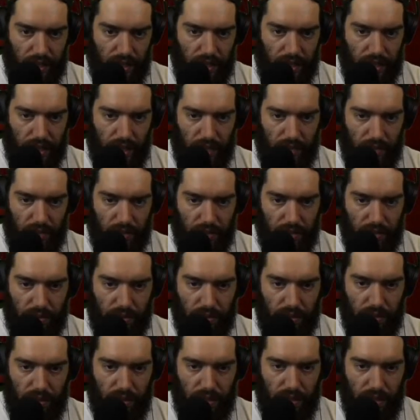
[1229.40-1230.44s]
Oh.
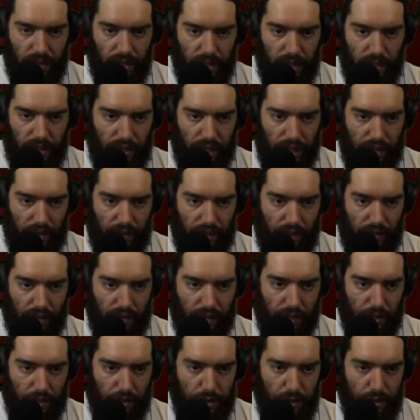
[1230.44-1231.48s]
I'd rather
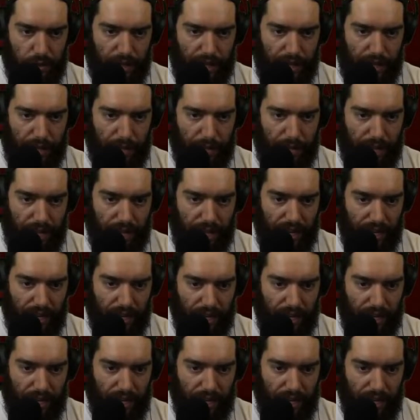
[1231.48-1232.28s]
you shoot that at me.